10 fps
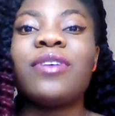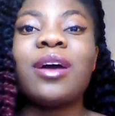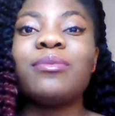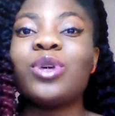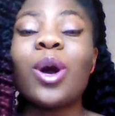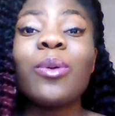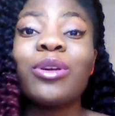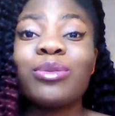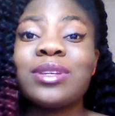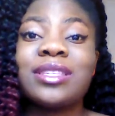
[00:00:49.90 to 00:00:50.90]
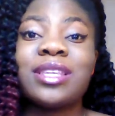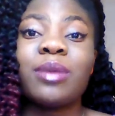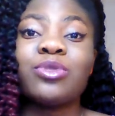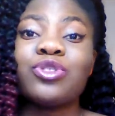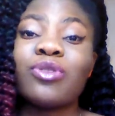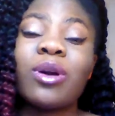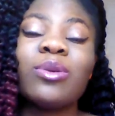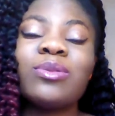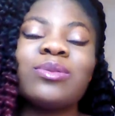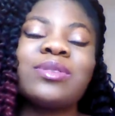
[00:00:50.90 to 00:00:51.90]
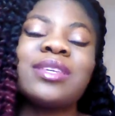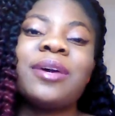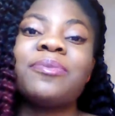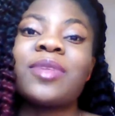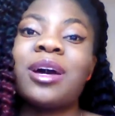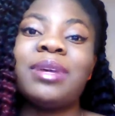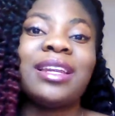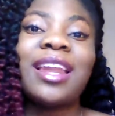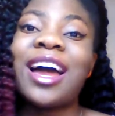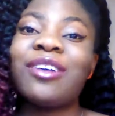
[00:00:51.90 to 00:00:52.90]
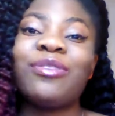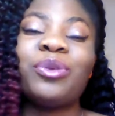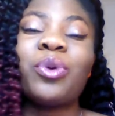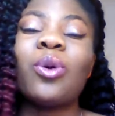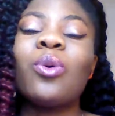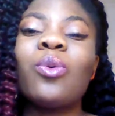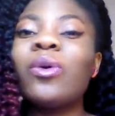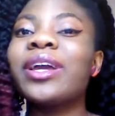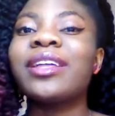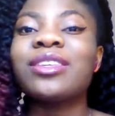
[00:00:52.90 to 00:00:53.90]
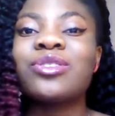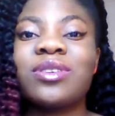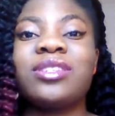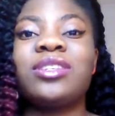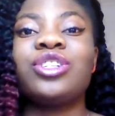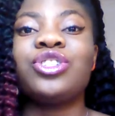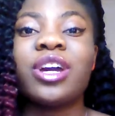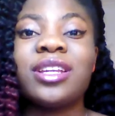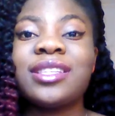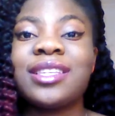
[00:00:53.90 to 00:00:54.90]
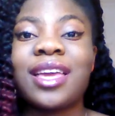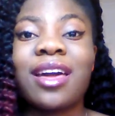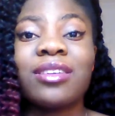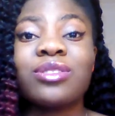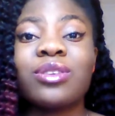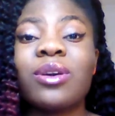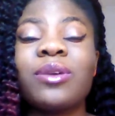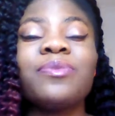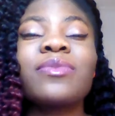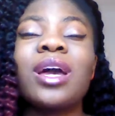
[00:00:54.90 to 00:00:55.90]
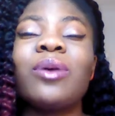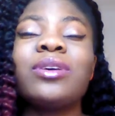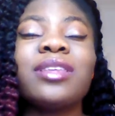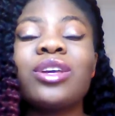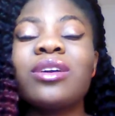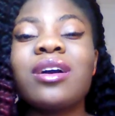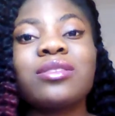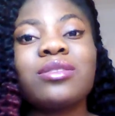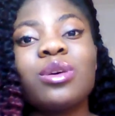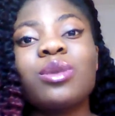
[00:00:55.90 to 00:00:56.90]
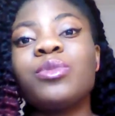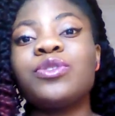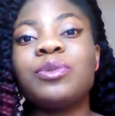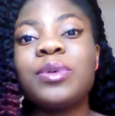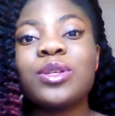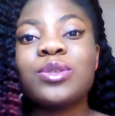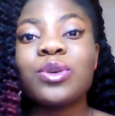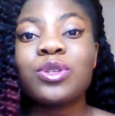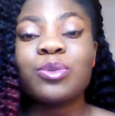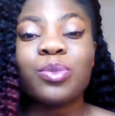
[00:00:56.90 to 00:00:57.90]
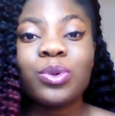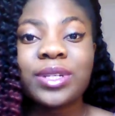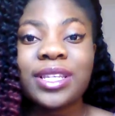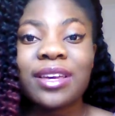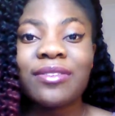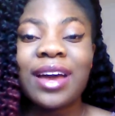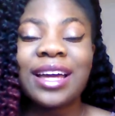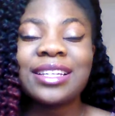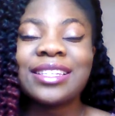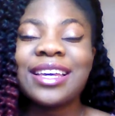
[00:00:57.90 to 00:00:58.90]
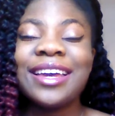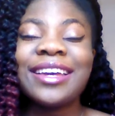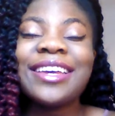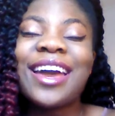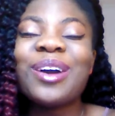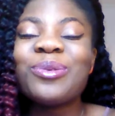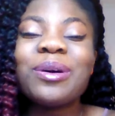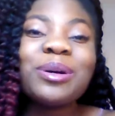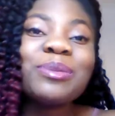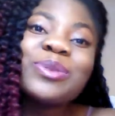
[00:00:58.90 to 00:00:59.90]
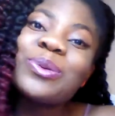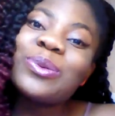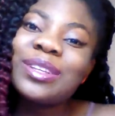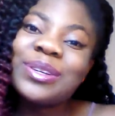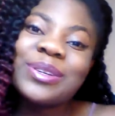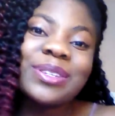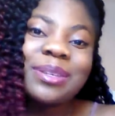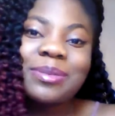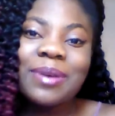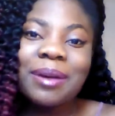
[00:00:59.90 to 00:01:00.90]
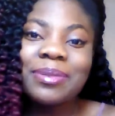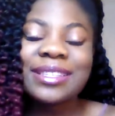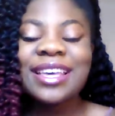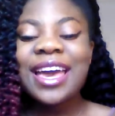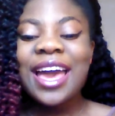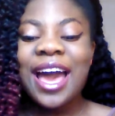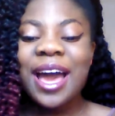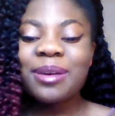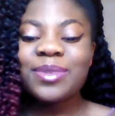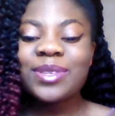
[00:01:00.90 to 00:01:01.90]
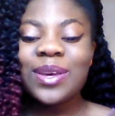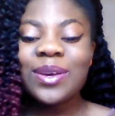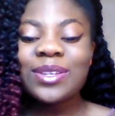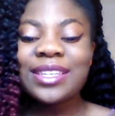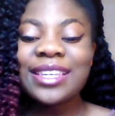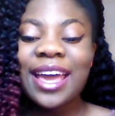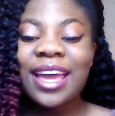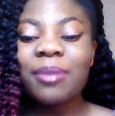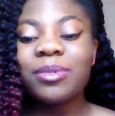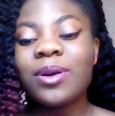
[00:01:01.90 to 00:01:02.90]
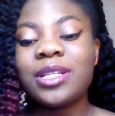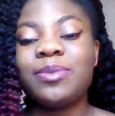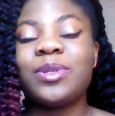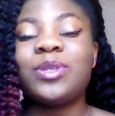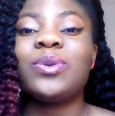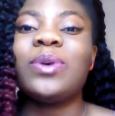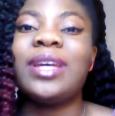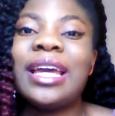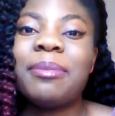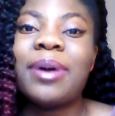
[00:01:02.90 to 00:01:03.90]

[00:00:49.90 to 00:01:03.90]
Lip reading: going through the same struggles in life, and we're all walking this Christian journey together. So I want to thank you guys so much for being so supportive, and yeah, welcome to all the new subscribers. So today I'm going to be talking